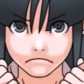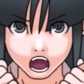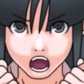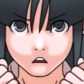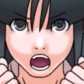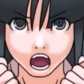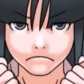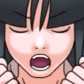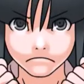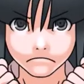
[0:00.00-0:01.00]
Out of
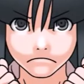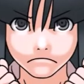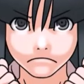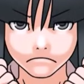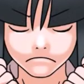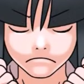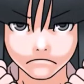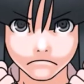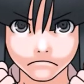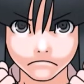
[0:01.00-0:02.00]
curiosity, what in the world was
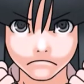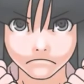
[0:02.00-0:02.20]
written on that